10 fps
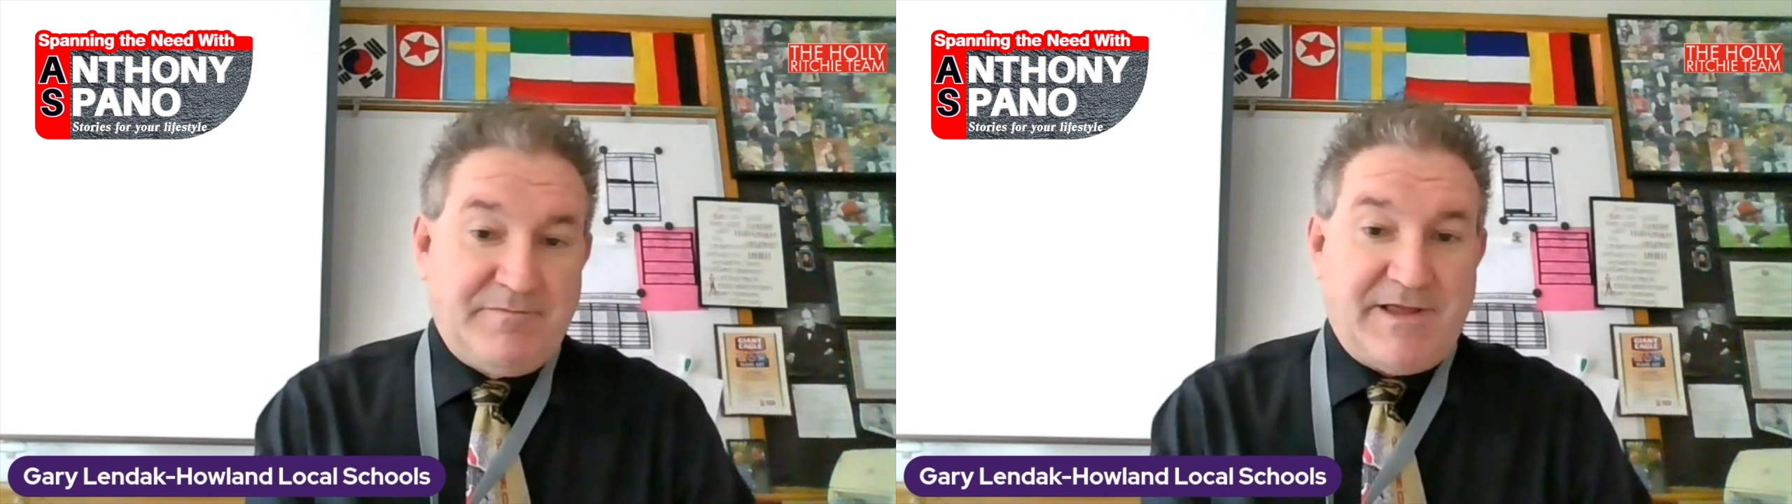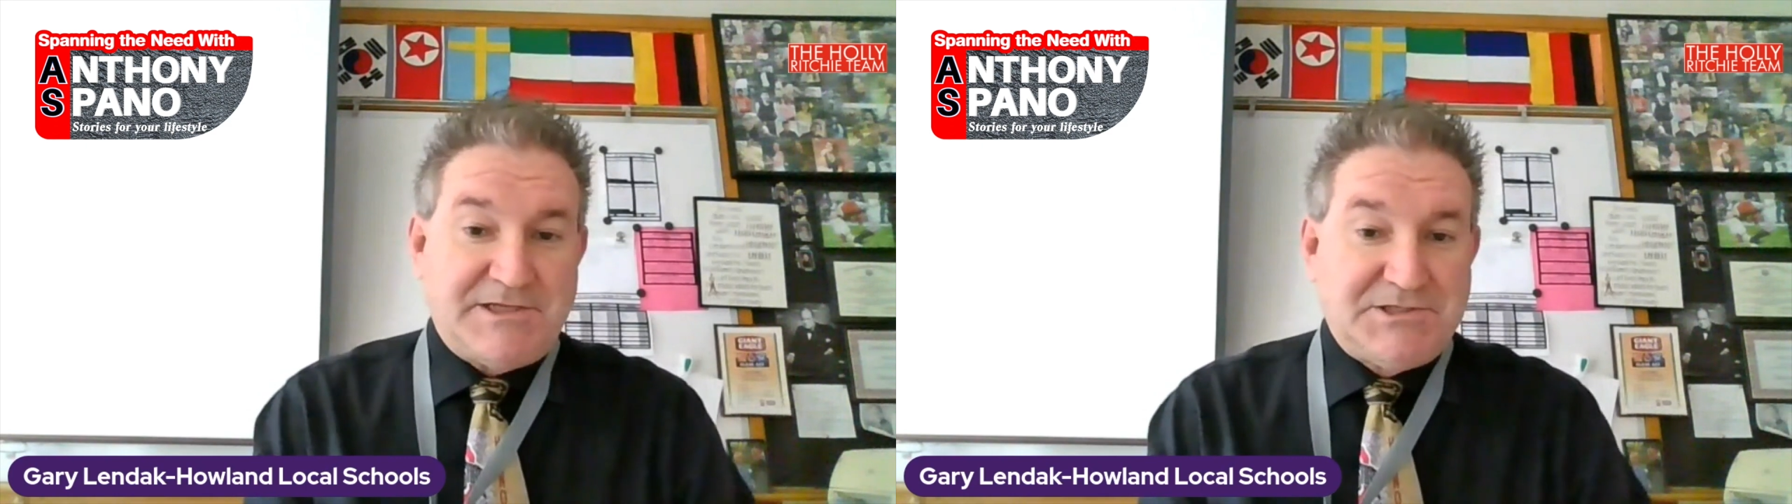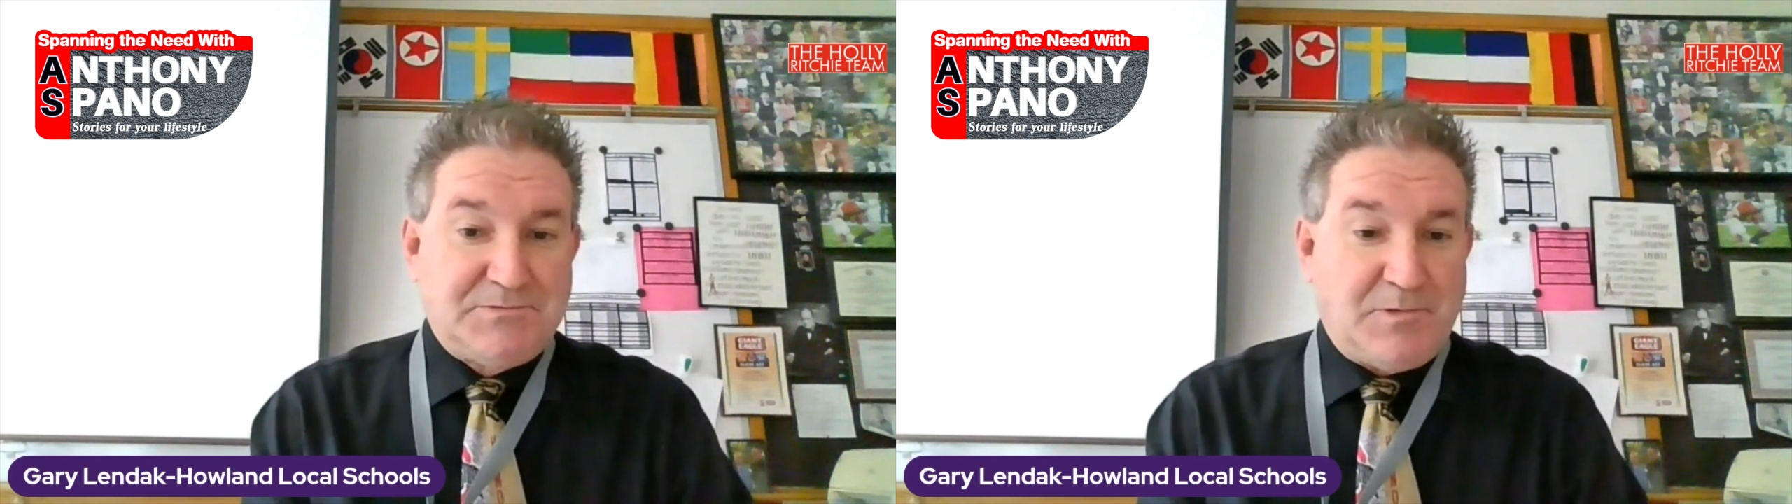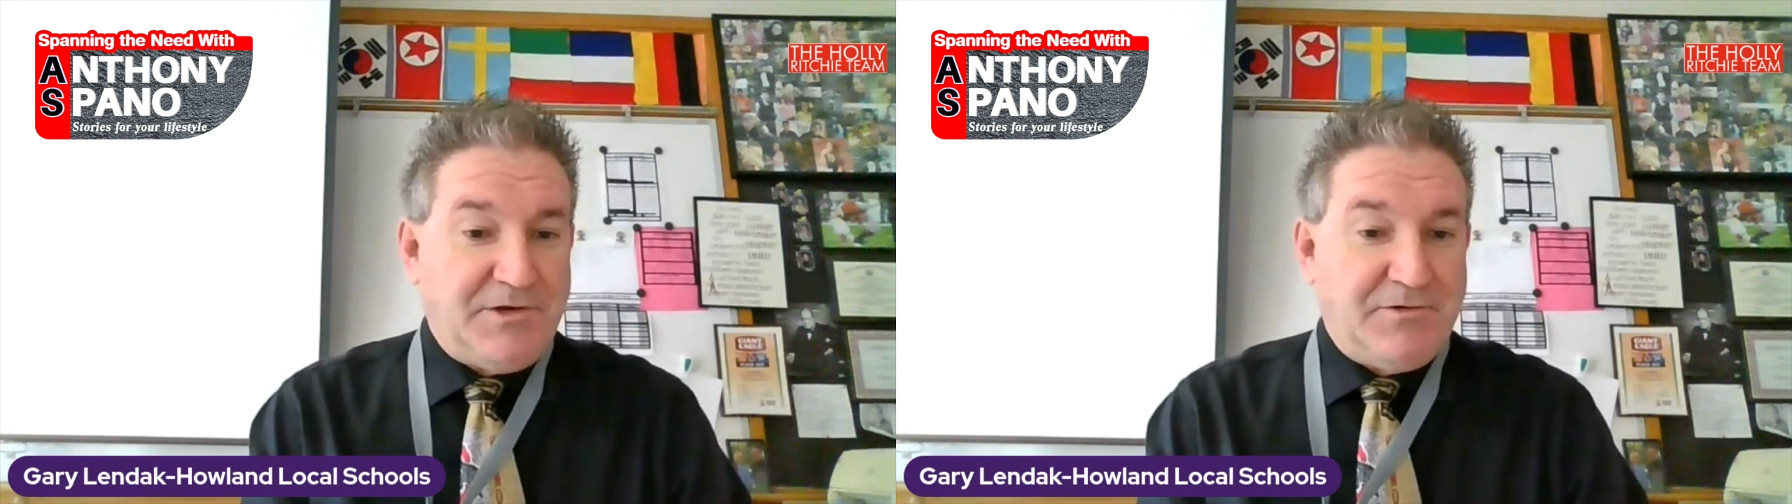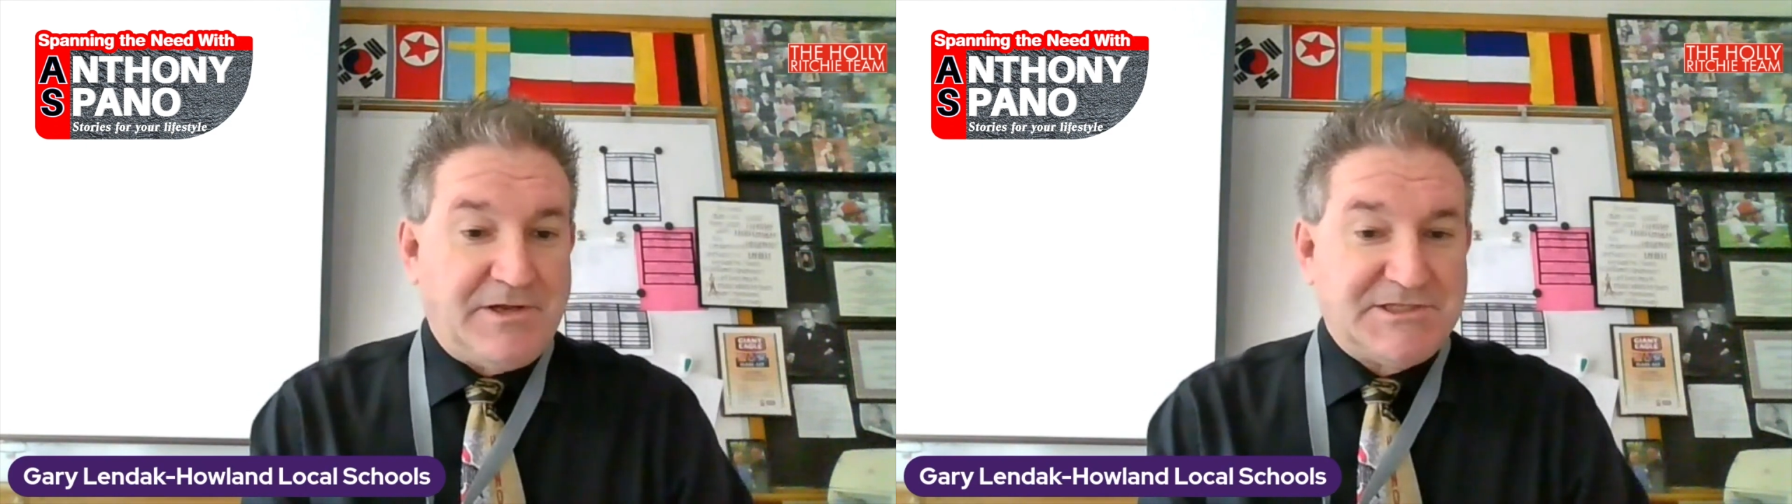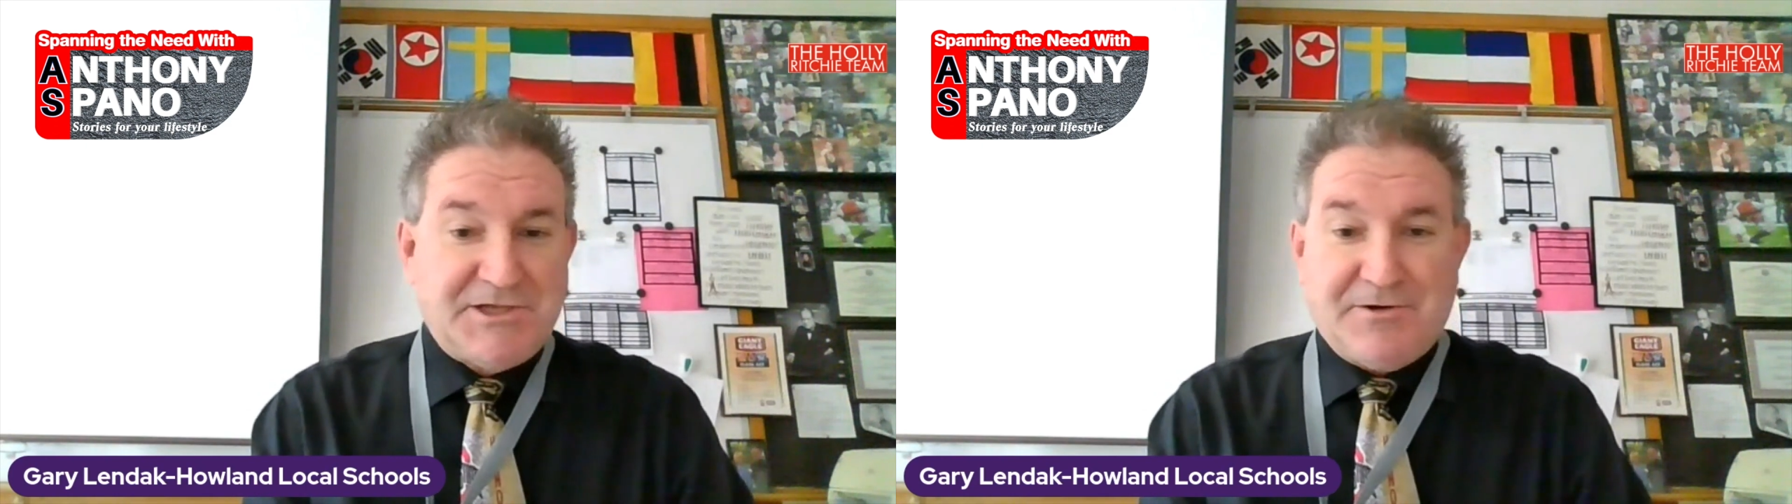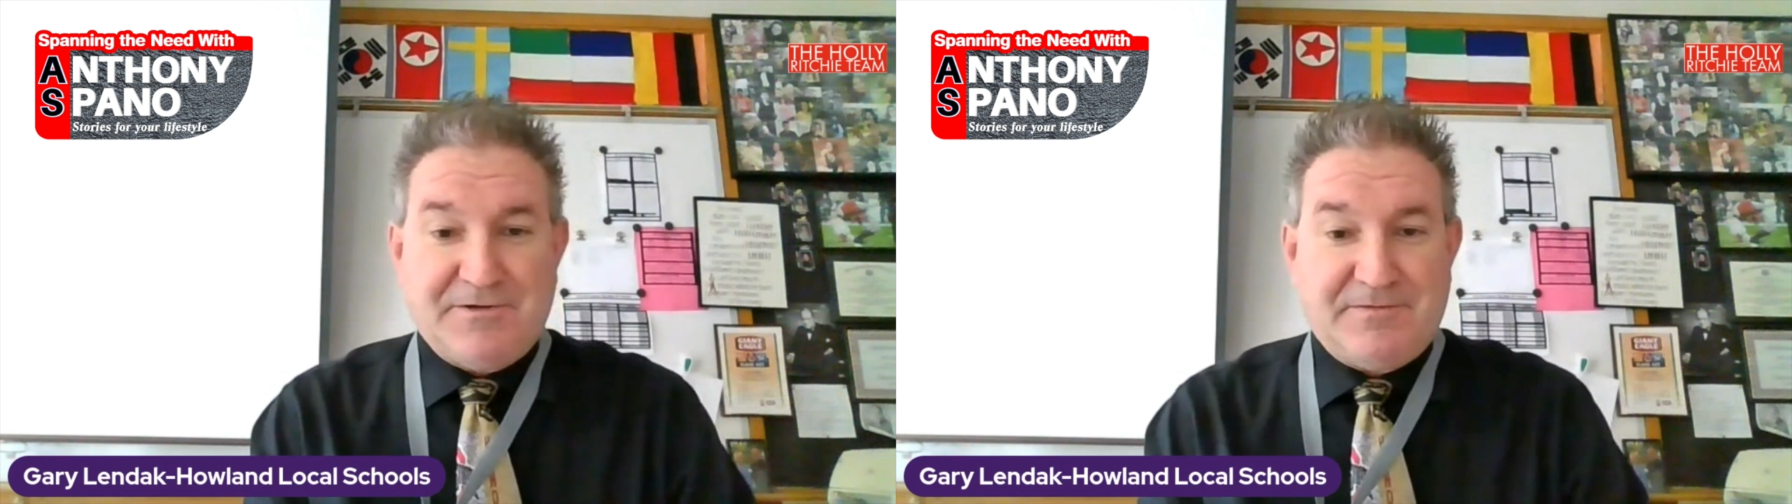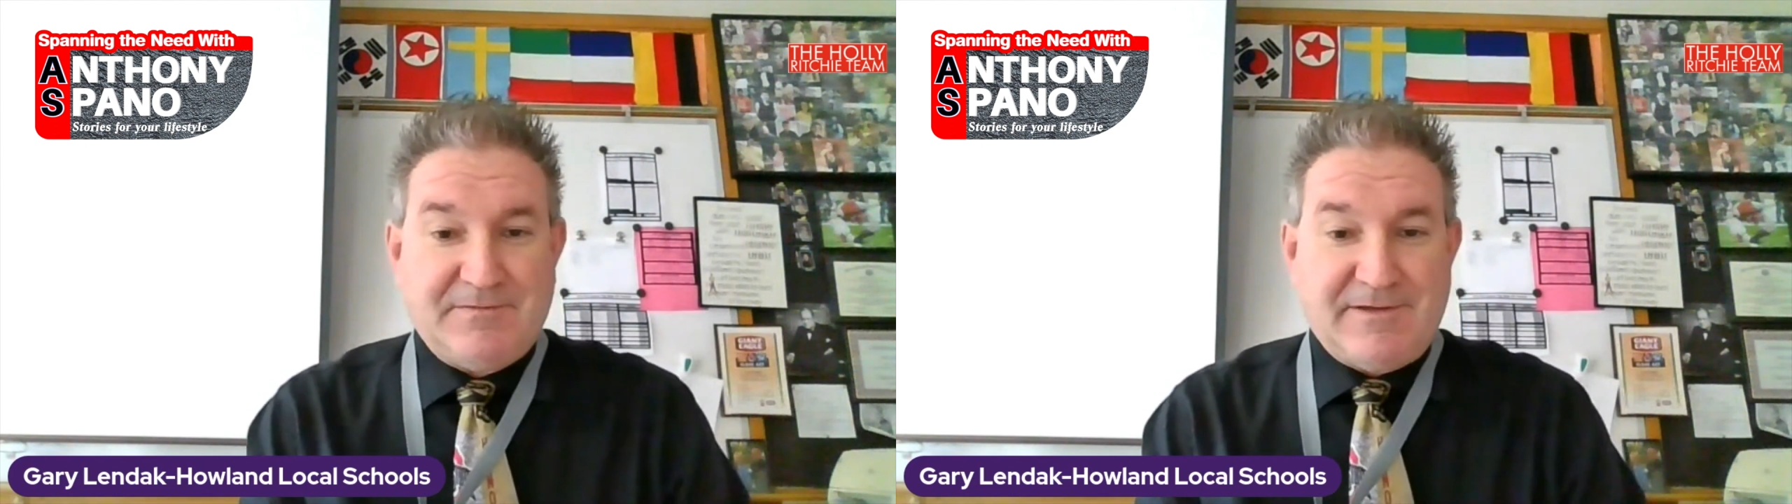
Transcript: that's what you consider